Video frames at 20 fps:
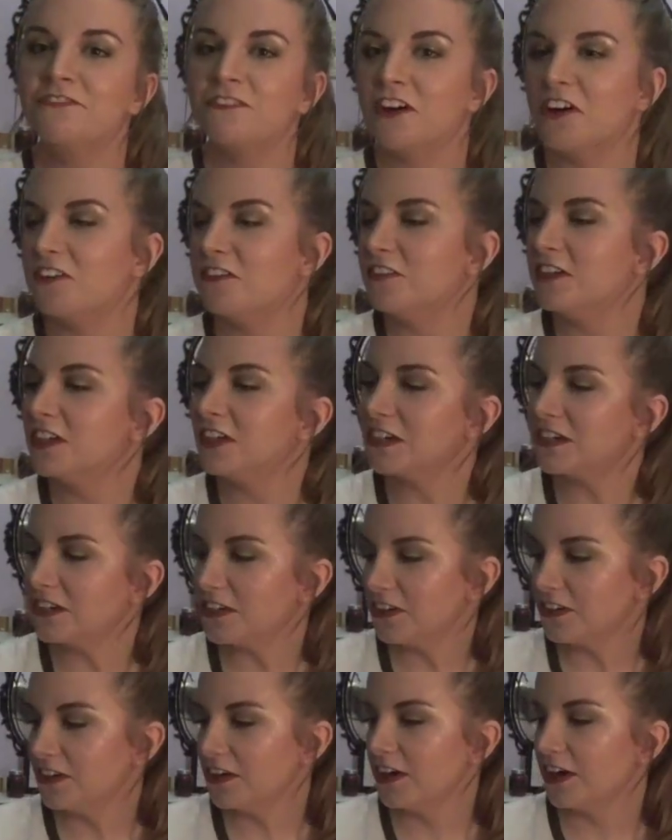Velvet
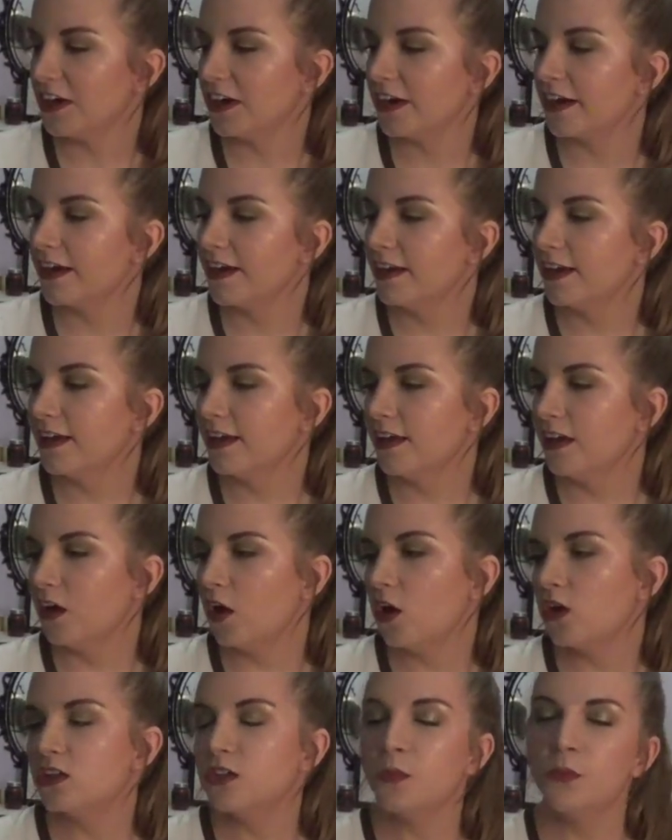Sugar
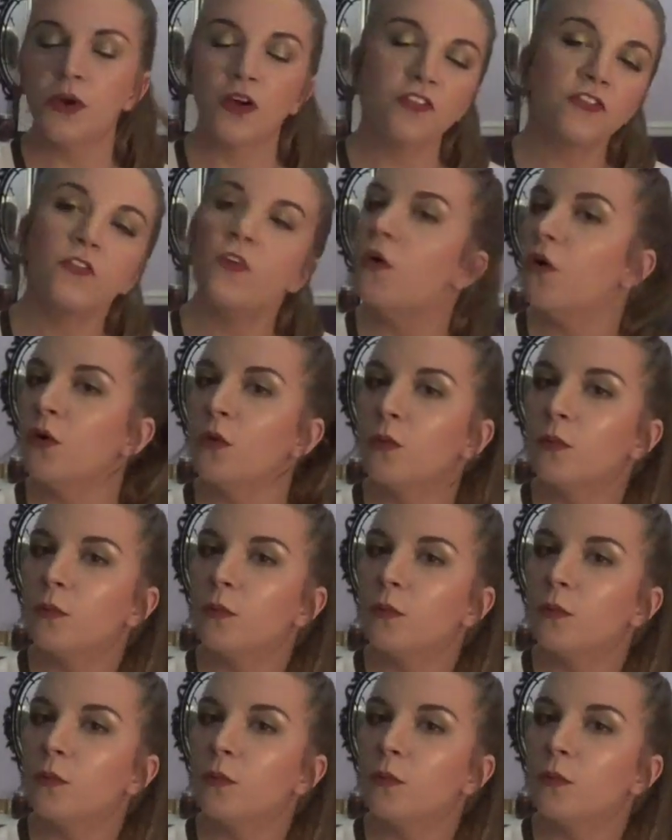Eau de Parfum.